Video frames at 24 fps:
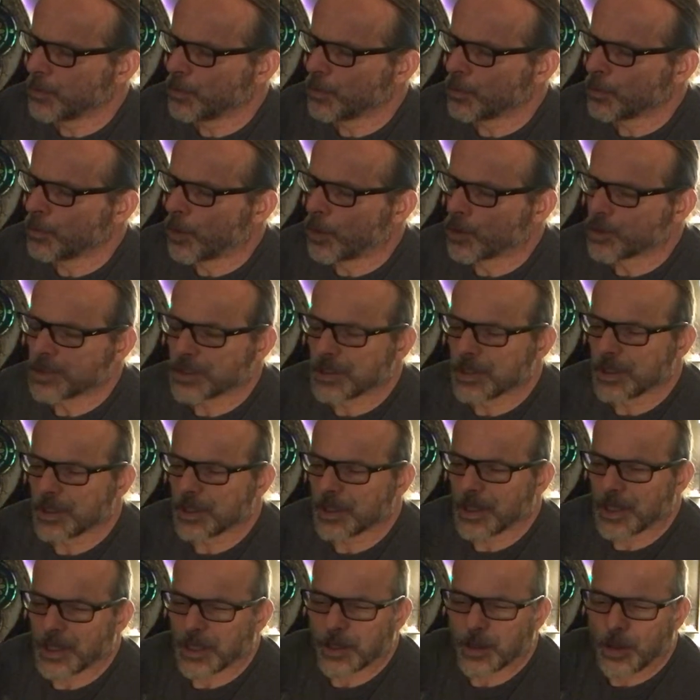mostly
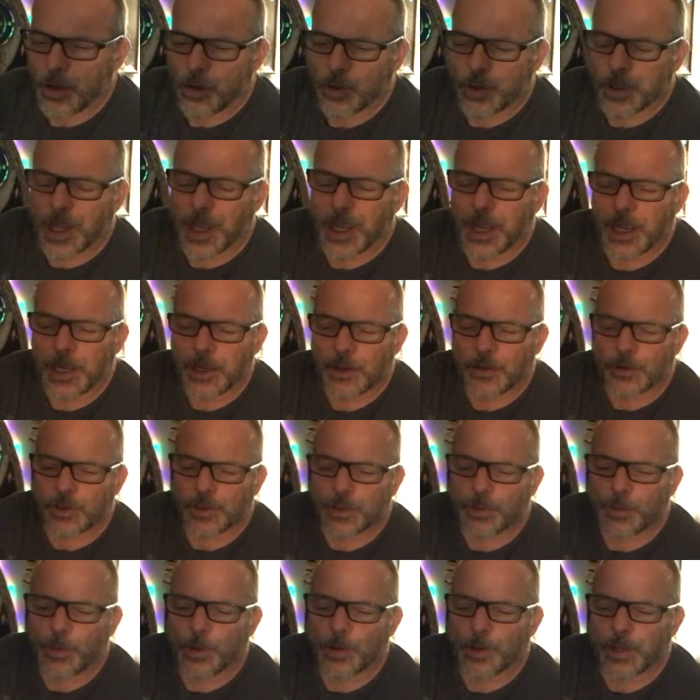like cocaine or
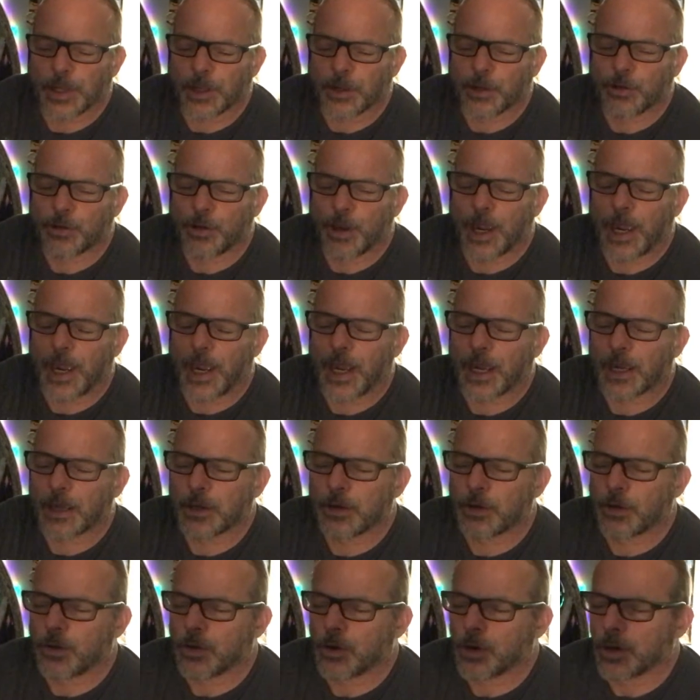smoking crack
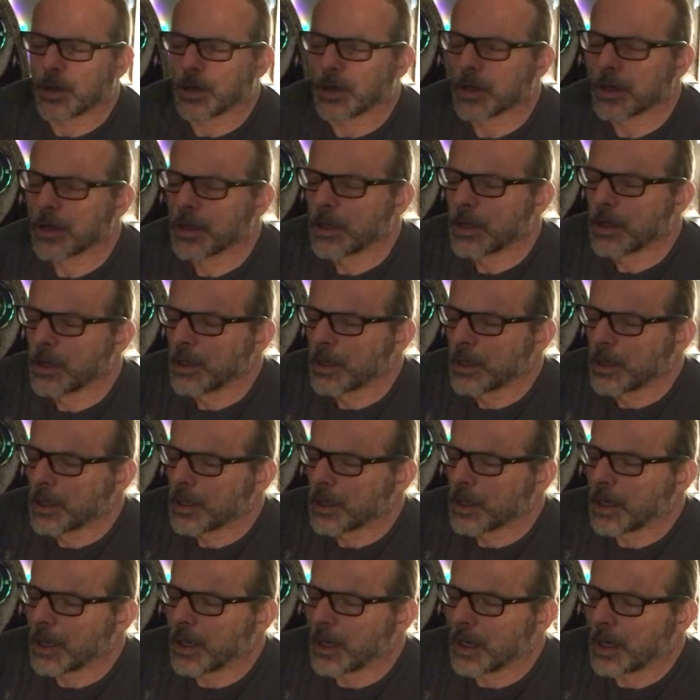or
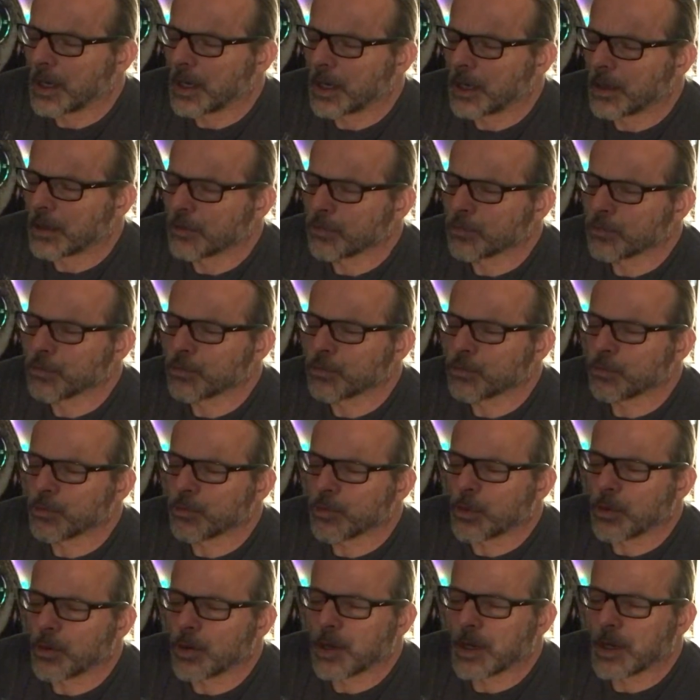uh,
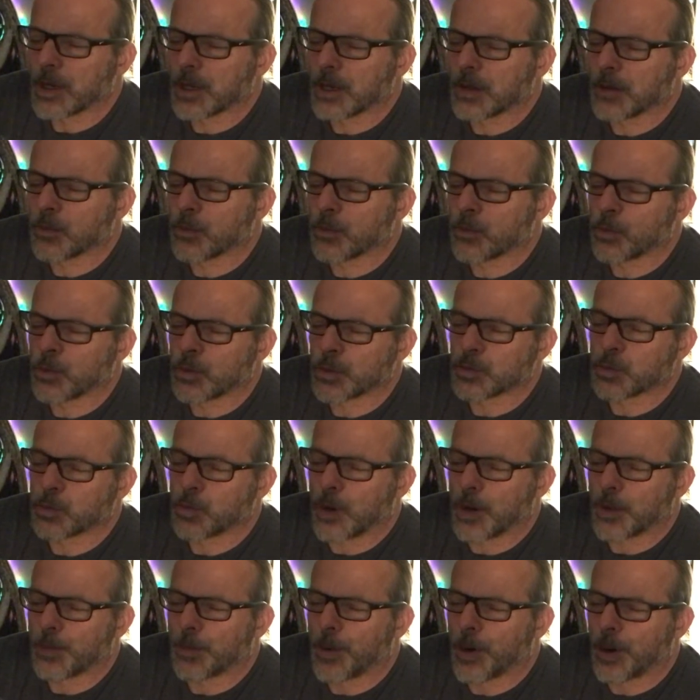was
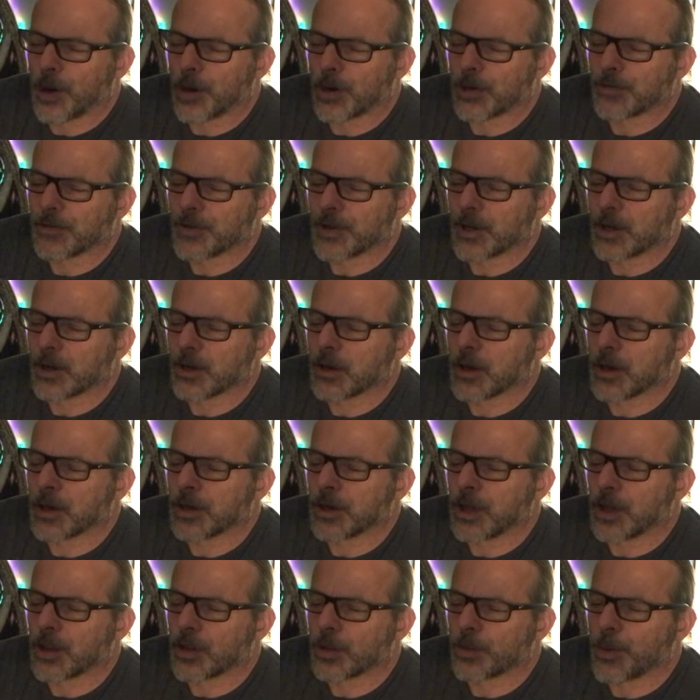one part of it.
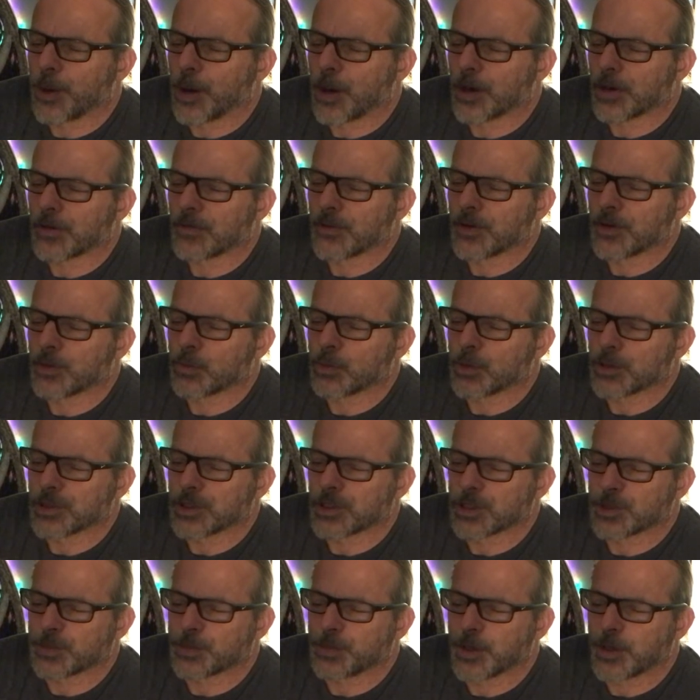Another part of it was
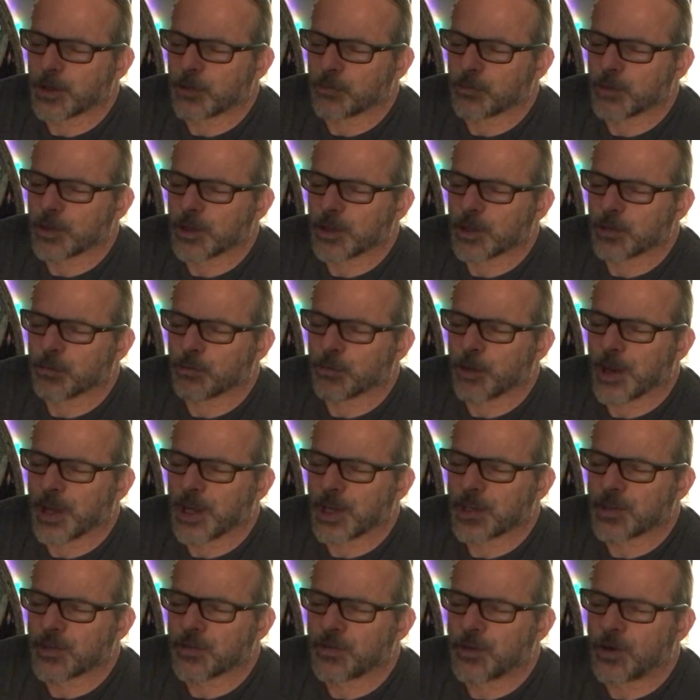just being really
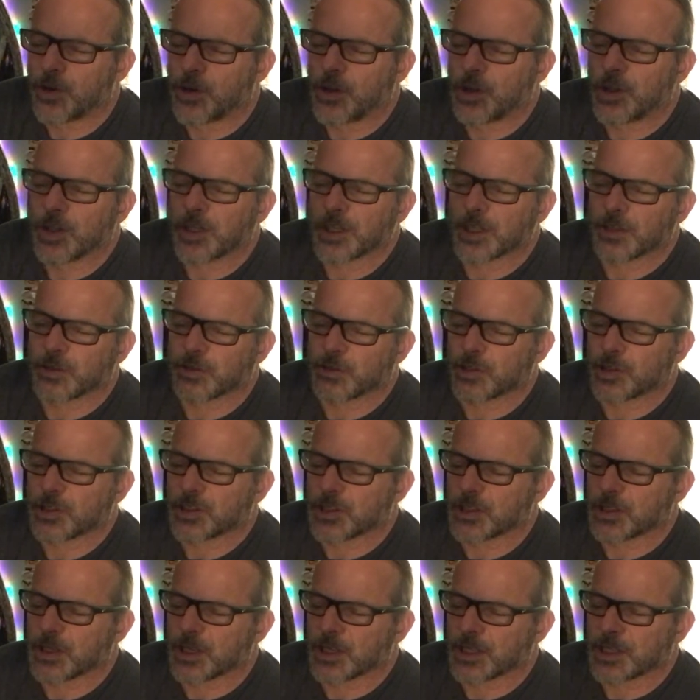rageful and
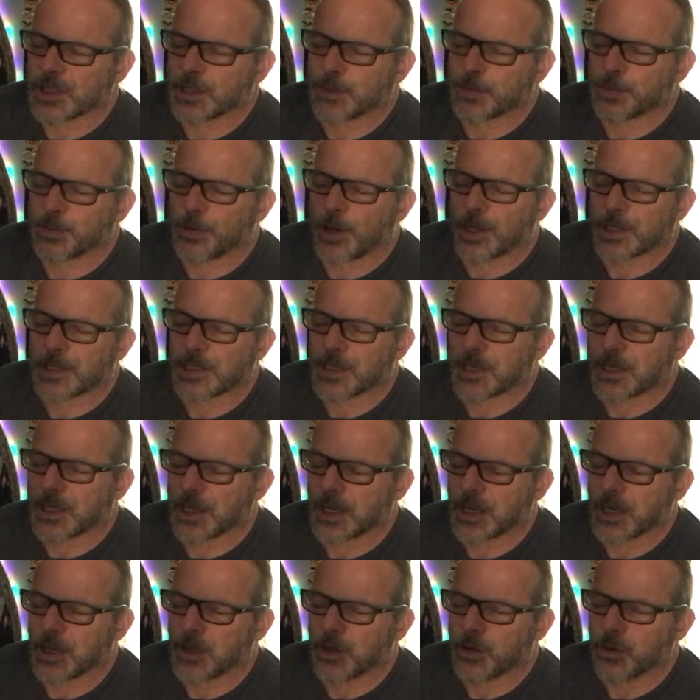just expressing
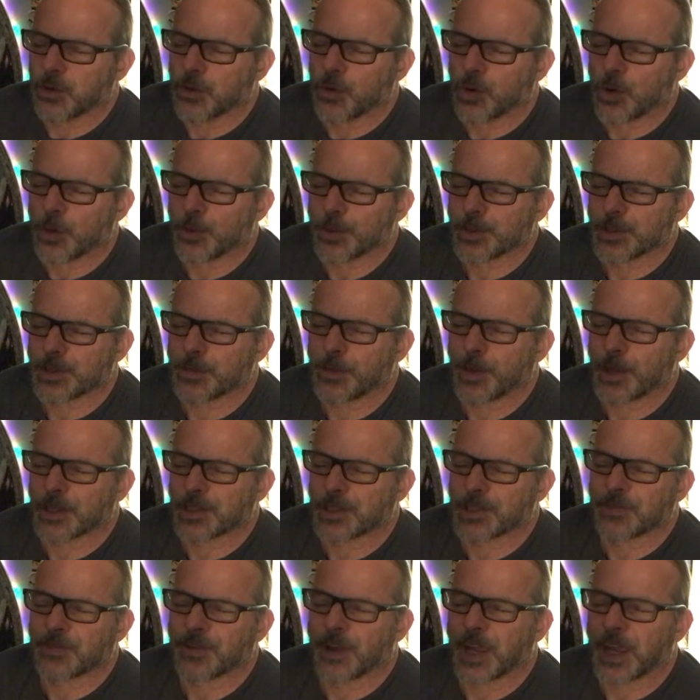enormous
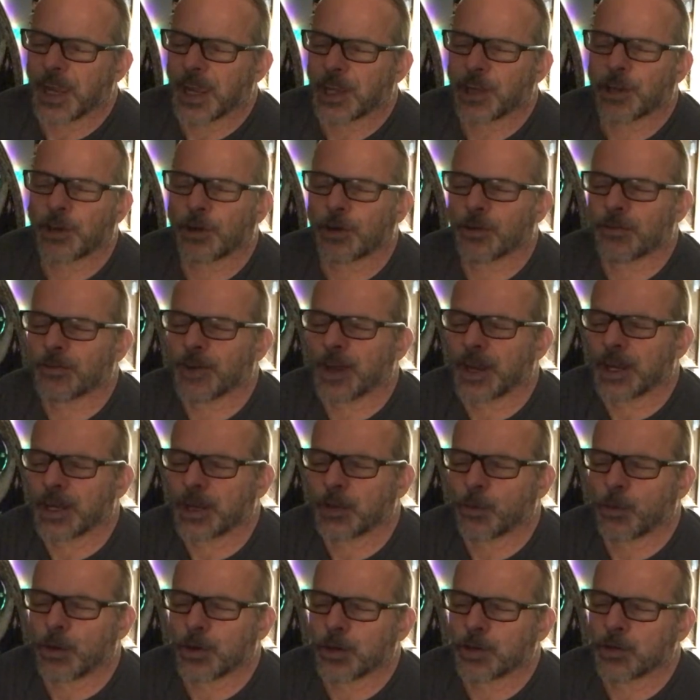amounts of anger of
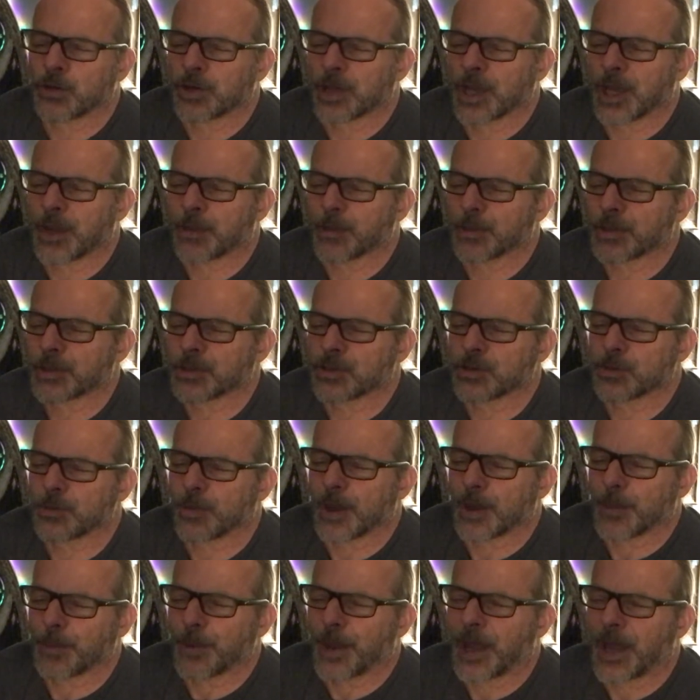anyone who came into
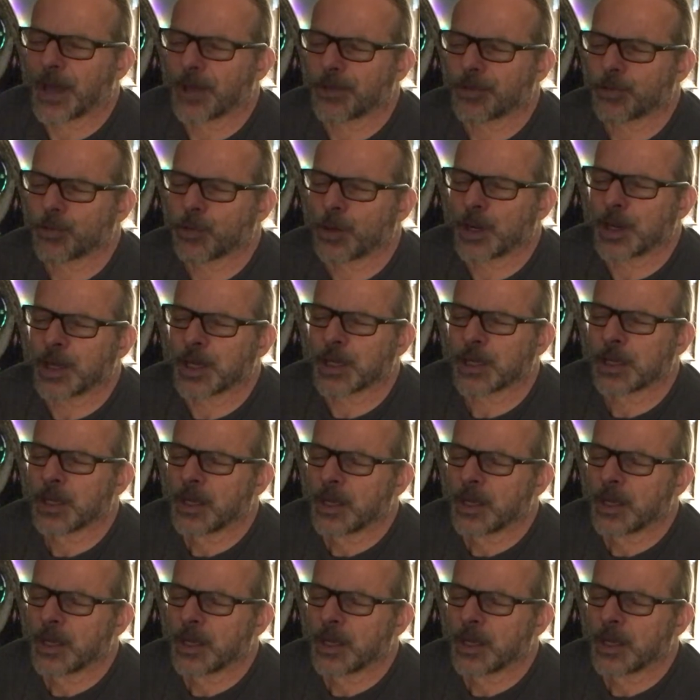my pathway.